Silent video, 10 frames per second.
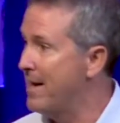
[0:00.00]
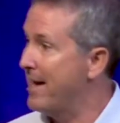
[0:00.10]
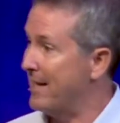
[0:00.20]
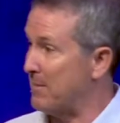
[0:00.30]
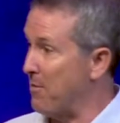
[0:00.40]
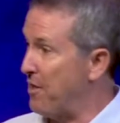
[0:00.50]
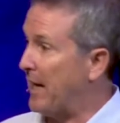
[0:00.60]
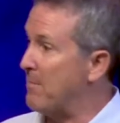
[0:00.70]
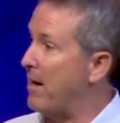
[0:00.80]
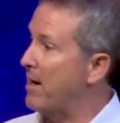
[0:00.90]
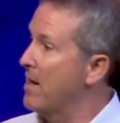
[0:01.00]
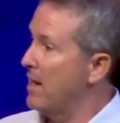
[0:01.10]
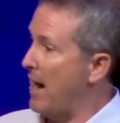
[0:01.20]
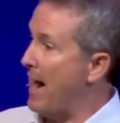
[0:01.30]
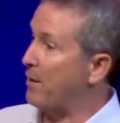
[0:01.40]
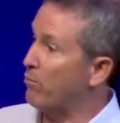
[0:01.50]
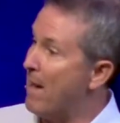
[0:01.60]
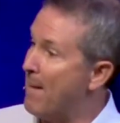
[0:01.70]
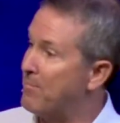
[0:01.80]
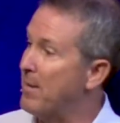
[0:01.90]
and as I've been thinking about uh, how to
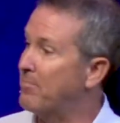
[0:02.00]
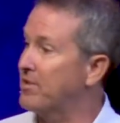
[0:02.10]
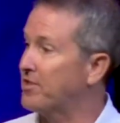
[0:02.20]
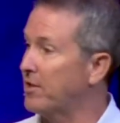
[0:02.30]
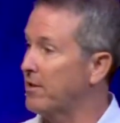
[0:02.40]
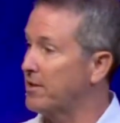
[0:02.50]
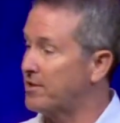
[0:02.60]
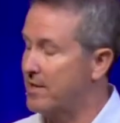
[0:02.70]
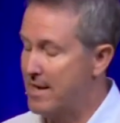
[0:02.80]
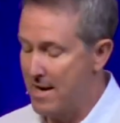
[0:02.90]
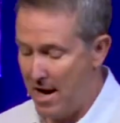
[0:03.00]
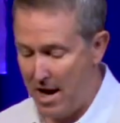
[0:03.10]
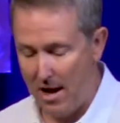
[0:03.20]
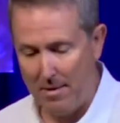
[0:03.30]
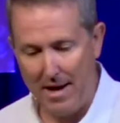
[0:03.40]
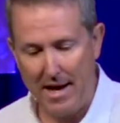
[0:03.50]
wrap up this series, uh,